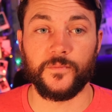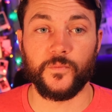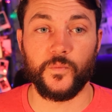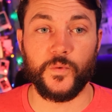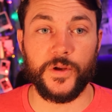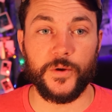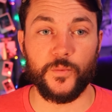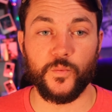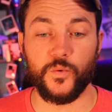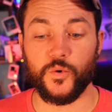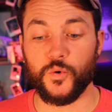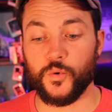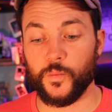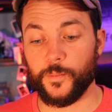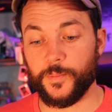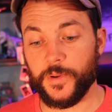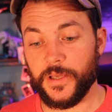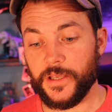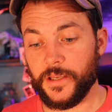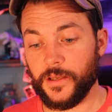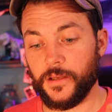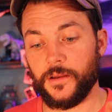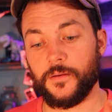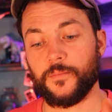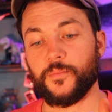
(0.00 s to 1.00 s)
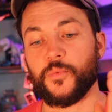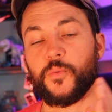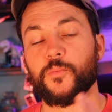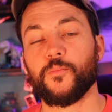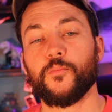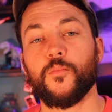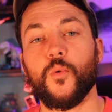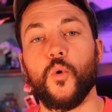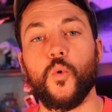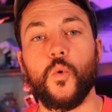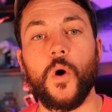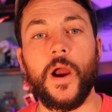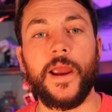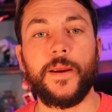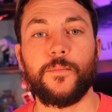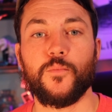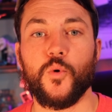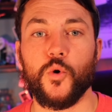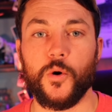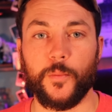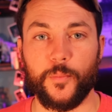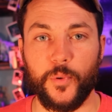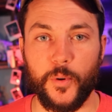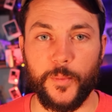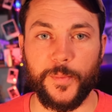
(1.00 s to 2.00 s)
We will be way
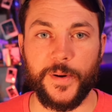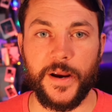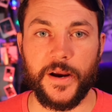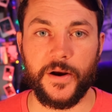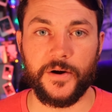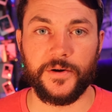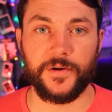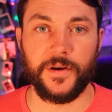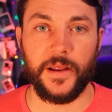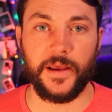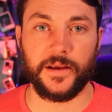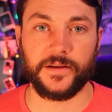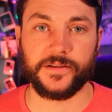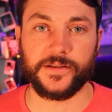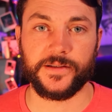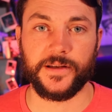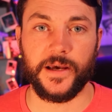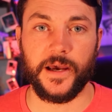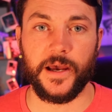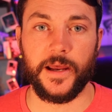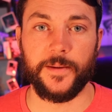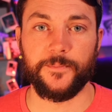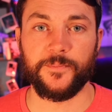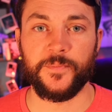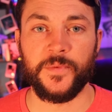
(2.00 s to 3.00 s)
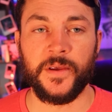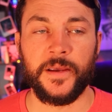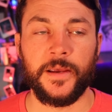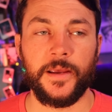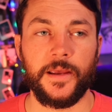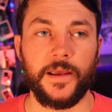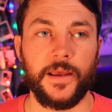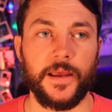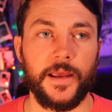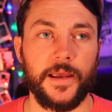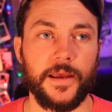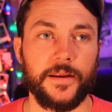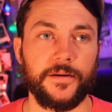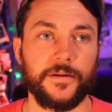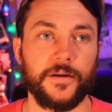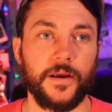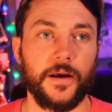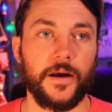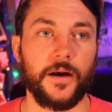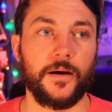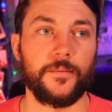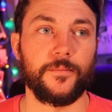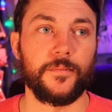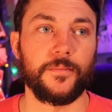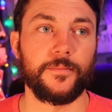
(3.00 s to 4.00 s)
more prepared next time, and
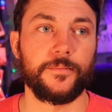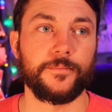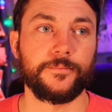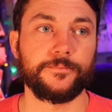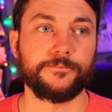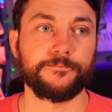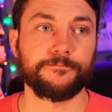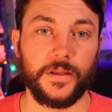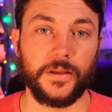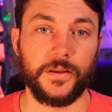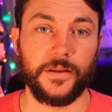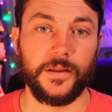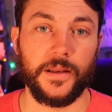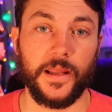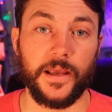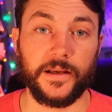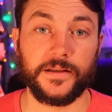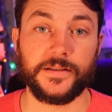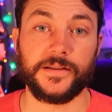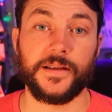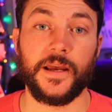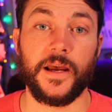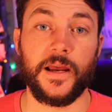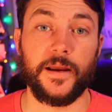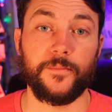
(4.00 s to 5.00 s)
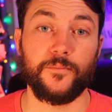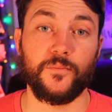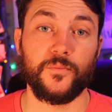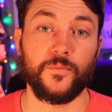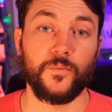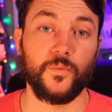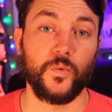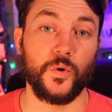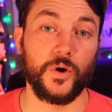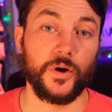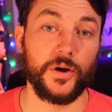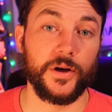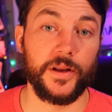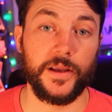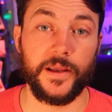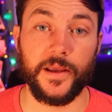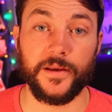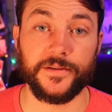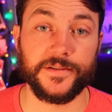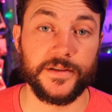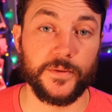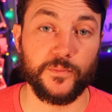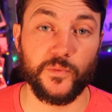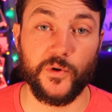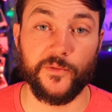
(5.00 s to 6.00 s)
um, next time we're gonna
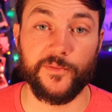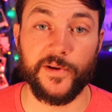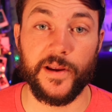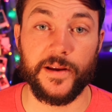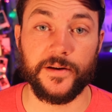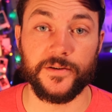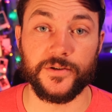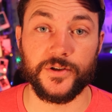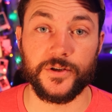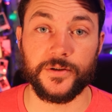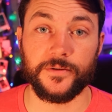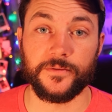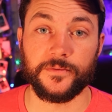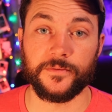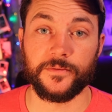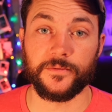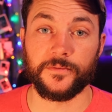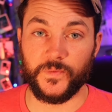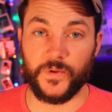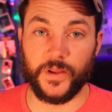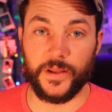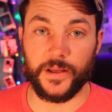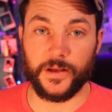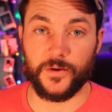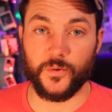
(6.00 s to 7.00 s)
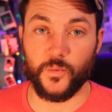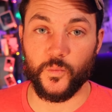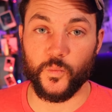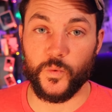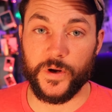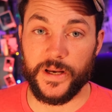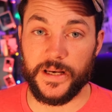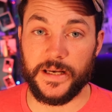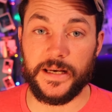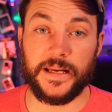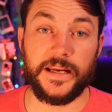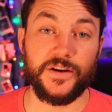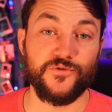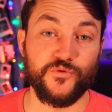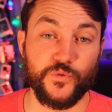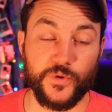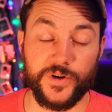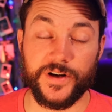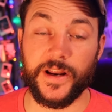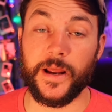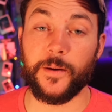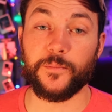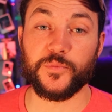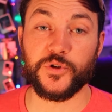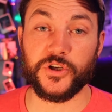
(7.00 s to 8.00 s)
get some revenge. Like, we need
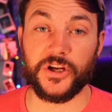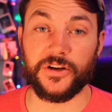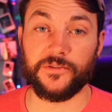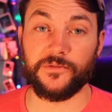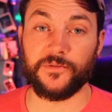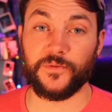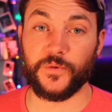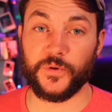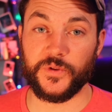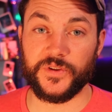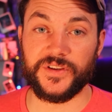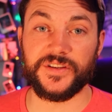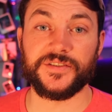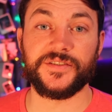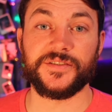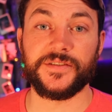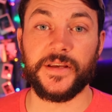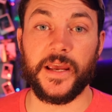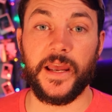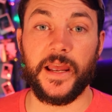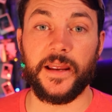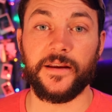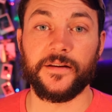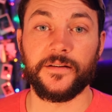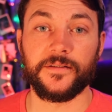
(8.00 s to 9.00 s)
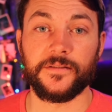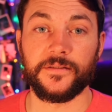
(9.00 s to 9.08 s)
redemption for this day.